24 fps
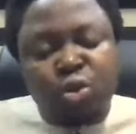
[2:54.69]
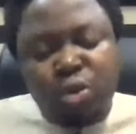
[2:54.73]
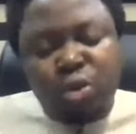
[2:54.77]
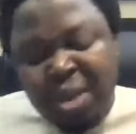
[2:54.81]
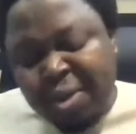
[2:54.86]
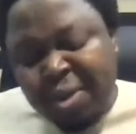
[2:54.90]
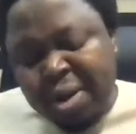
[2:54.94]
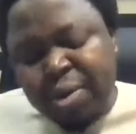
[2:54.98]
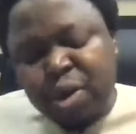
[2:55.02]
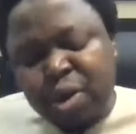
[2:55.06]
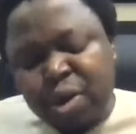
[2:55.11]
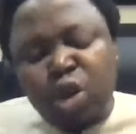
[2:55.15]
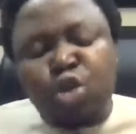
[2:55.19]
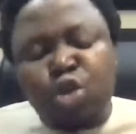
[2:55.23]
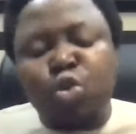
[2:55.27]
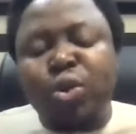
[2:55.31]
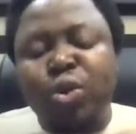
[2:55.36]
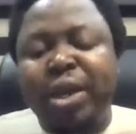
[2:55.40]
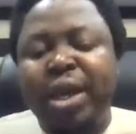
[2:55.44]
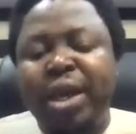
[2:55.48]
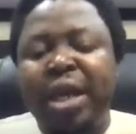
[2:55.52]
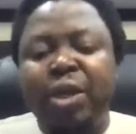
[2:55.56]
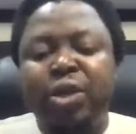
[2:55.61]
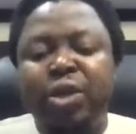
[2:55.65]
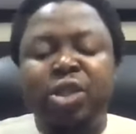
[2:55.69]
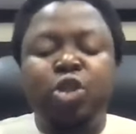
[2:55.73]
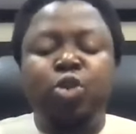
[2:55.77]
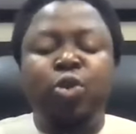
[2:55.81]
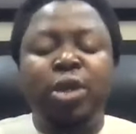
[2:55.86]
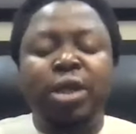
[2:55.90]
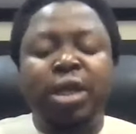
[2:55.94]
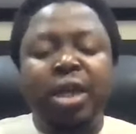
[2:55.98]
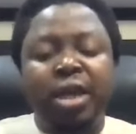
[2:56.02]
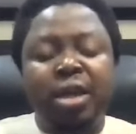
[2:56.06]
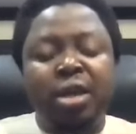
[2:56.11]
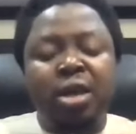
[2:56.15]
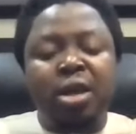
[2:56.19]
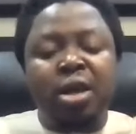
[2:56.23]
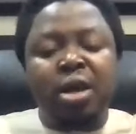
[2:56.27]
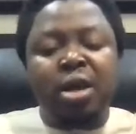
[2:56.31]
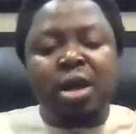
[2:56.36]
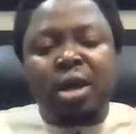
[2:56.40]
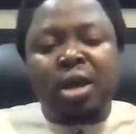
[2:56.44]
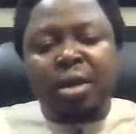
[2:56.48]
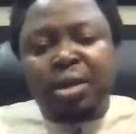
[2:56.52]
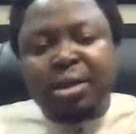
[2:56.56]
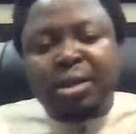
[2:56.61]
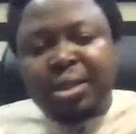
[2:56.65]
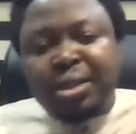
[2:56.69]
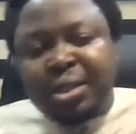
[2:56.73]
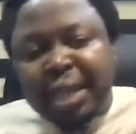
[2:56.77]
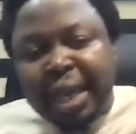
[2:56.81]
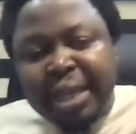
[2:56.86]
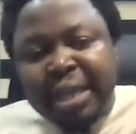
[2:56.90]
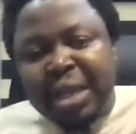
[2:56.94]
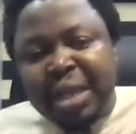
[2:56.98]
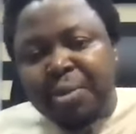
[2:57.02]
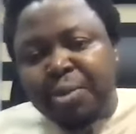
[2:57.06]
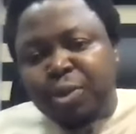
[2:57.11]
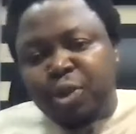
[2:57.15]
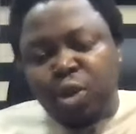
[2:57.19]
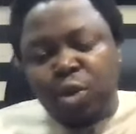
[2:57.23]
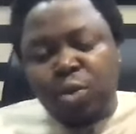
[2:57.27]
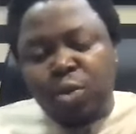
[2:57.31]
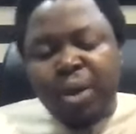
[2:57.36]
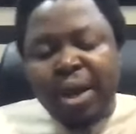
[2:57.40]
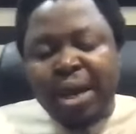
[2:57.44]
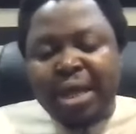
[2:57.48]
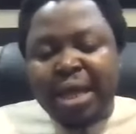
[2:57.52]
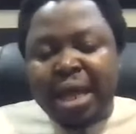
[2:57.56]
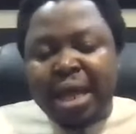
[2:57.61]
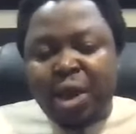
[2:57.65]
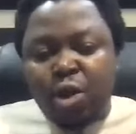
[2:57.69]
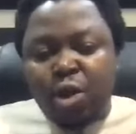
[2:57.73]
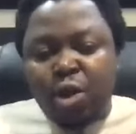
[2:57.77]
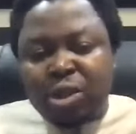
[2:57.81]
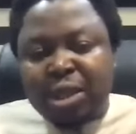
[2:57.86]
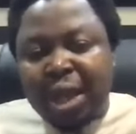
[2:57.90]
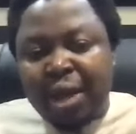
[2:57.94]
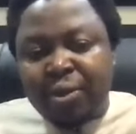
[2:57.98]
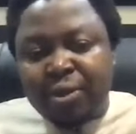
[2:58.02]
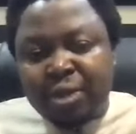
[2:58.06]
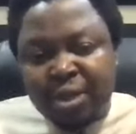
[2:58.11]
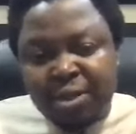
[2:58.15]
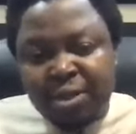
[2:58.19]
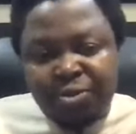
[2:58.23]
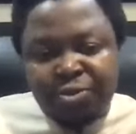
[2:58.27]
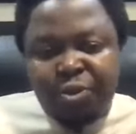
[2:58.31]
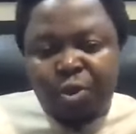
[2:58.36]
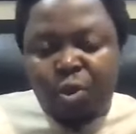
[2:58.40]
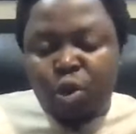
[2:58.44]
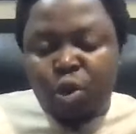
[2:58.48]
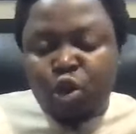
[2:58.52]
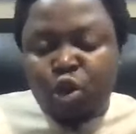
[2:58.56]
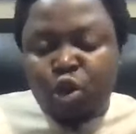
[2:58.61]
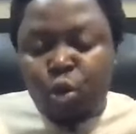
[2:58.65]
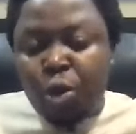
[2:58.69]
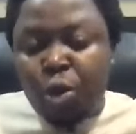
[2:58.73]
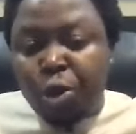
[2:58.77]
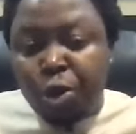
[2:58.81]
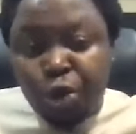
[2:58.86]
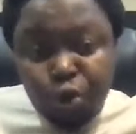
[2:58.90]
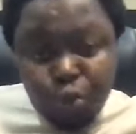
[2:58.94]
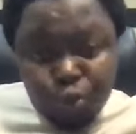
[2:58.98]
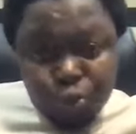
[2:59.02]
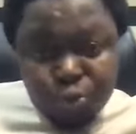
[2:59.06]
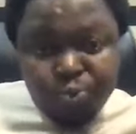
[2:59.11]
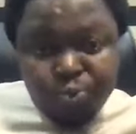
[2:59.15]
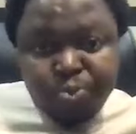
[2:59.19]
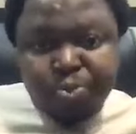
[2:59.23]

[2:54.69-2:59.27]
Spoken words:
Everyone who does 2K and doesn't do a game, cite them somewhere. They are not counting for what you want to do.